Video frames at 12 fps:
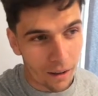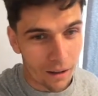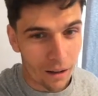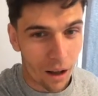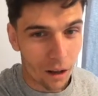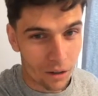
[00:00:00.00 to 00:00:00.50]

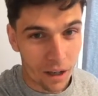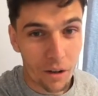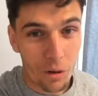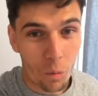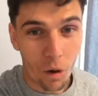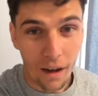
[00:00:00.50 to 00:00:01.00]
I'll tell
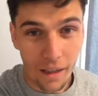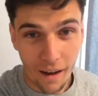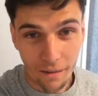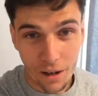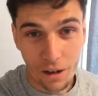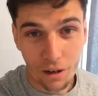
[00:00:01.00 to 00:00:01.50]
you why
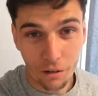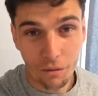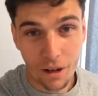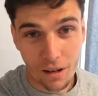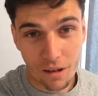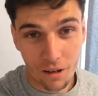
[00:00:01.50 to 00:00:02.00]
there is a good
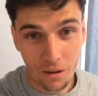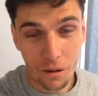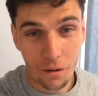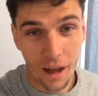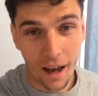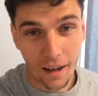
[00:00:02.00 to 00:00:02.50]
reason to
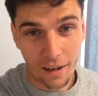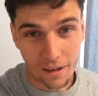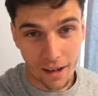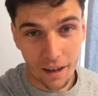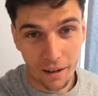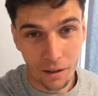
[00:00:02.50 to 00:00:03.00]
do that in a
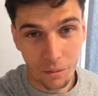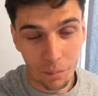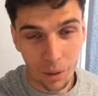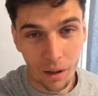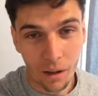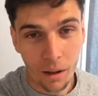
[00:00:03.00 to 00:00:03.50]
second,
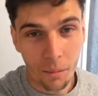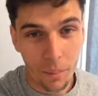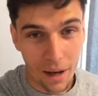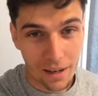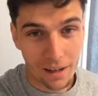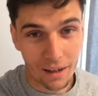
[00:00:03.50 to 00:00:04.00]
but
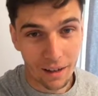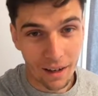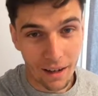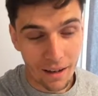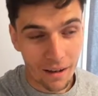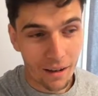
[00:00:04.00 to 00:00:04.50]

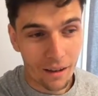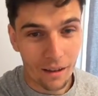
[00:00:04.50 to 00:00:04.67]
basically